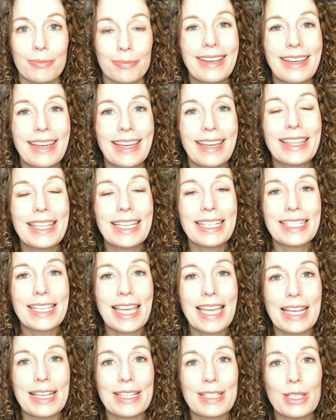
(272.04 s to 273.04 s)
In this
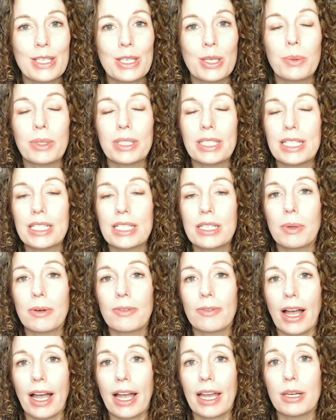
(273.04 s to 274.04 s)
case, you will need to
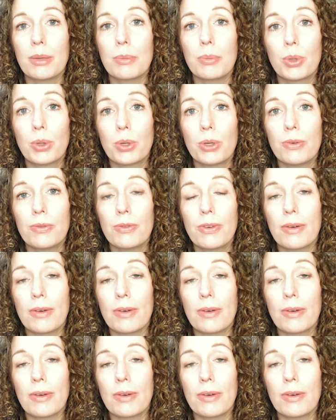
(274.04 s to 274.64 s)
provide proof